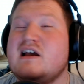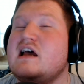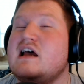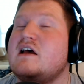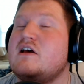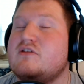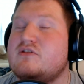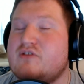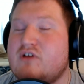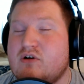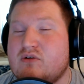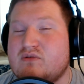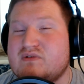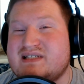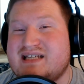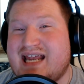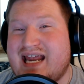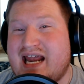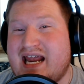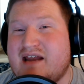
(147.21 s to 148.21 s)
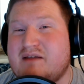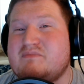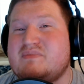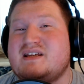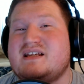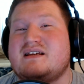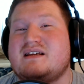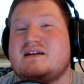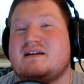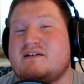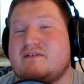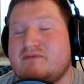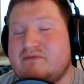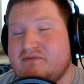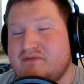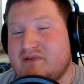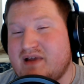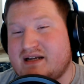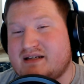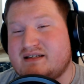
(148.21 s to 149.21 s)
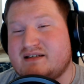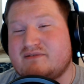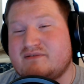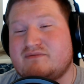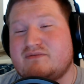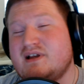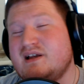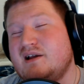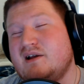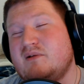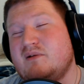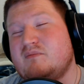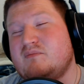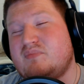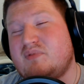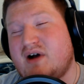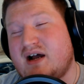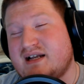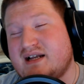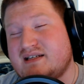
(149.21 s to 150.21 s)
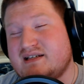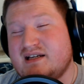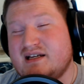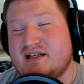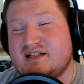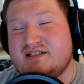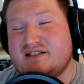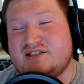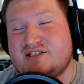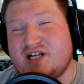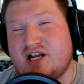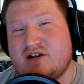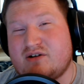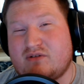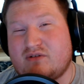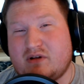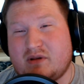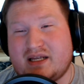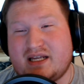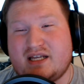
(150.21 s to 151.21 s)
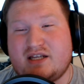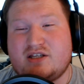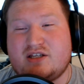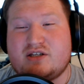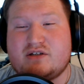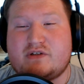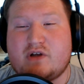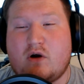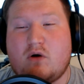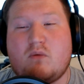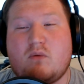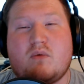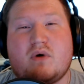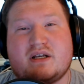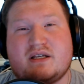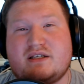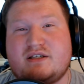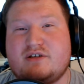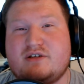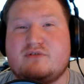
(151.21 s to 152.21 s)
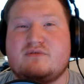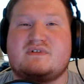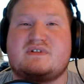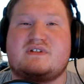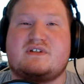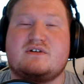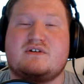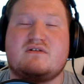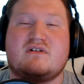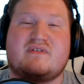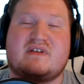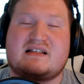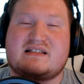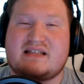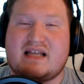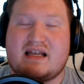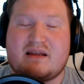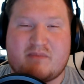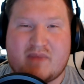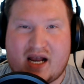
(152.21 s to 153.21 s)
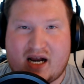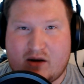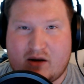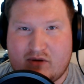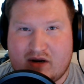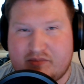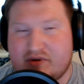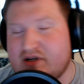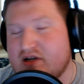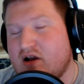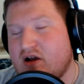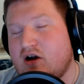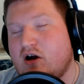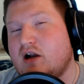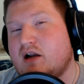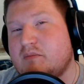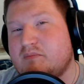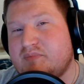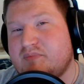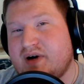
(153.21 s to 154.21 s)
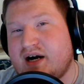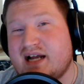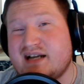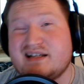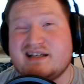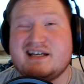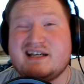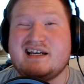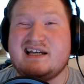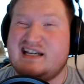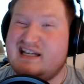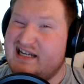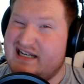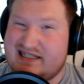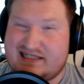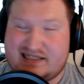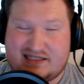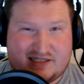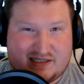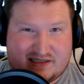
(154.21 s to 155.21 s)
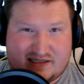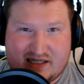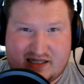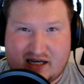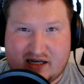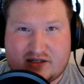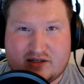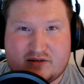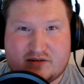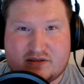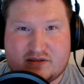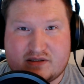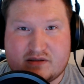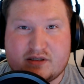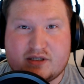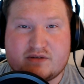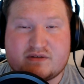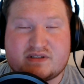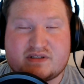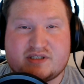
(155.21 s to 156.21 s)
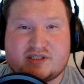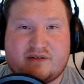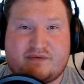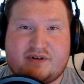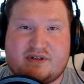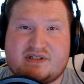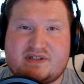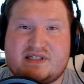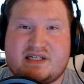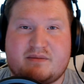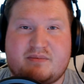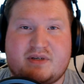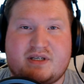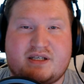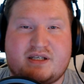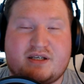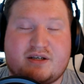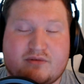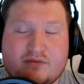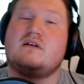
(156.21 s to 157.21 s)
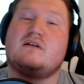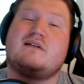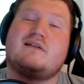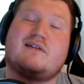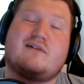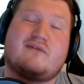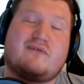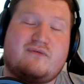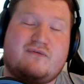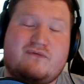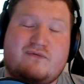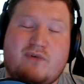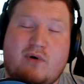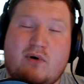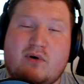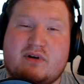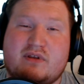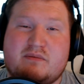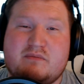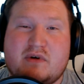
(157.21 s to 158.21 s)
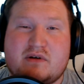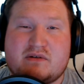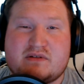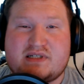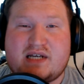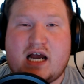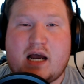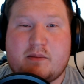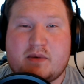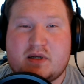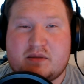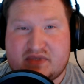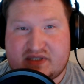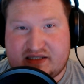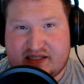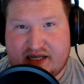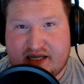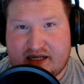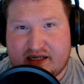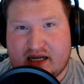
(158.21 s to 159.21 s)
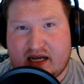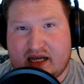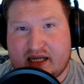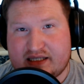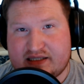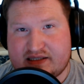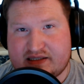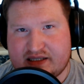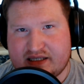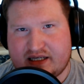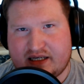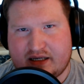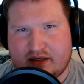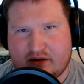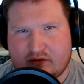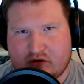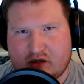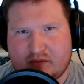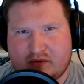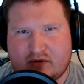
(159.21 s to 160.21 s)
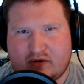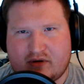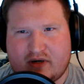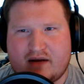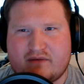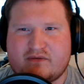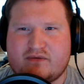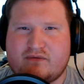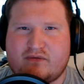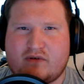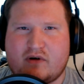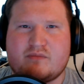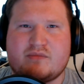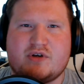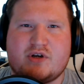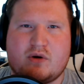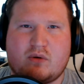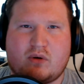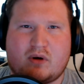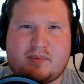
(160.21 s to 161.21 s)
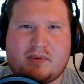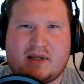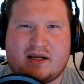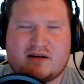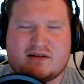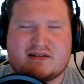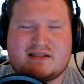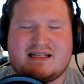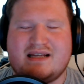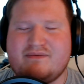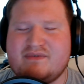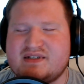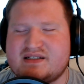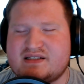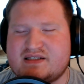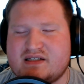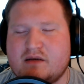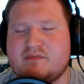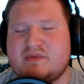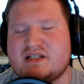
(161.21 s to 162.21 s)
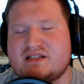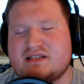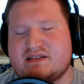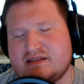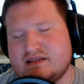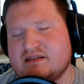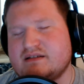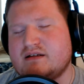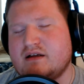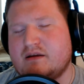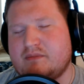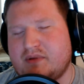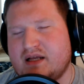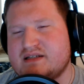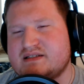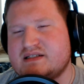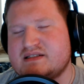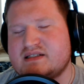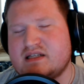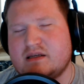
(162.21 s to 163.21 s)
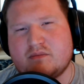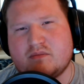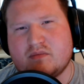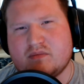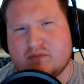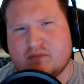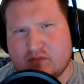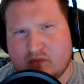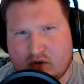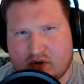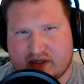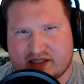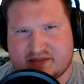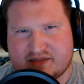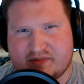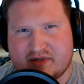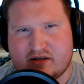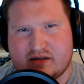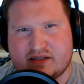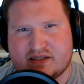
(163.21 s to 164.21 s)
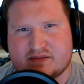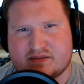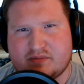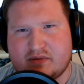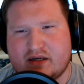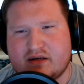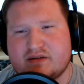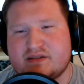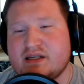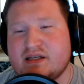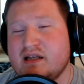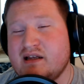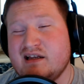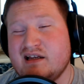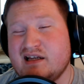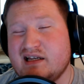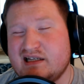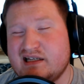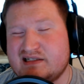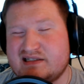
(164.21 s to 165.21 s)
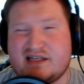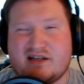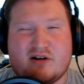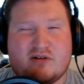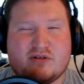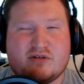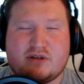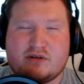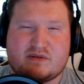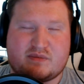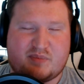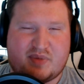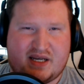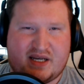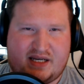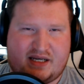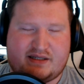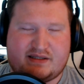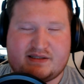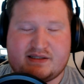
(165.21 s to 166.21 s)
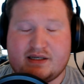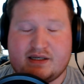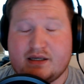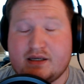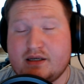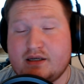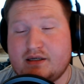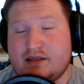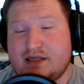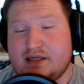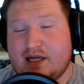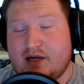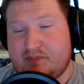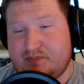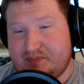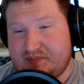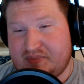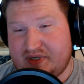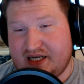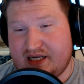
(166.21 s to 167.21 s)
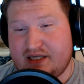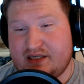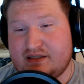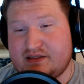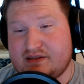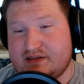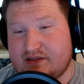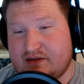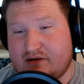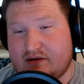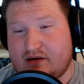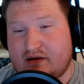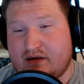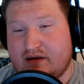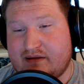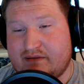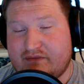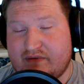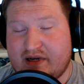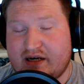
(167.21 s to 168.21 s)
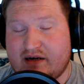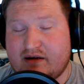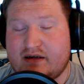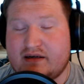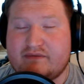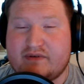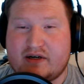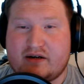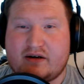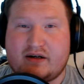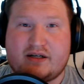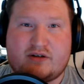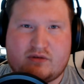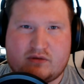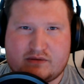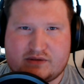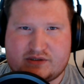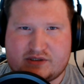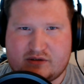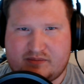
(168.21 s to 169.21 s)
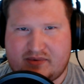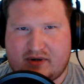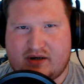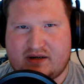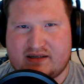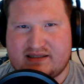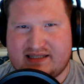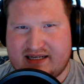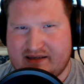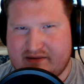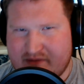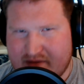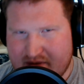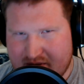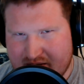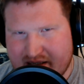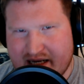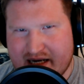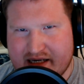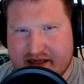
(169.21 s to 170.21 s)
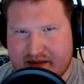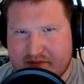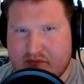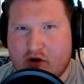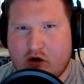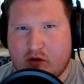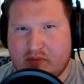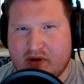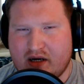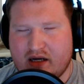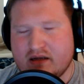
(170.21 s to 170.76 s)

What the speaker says: Those can be effective, but generally you don't want to use 2 of the same mega weapon on a bot. It's just not good usage of your CPU. The 4th most common mistake I see in Robocraft from newer players, and even this applies to some more experienced players, is they don't use pings. Now, pings are a very, very crucial part to any MOBA.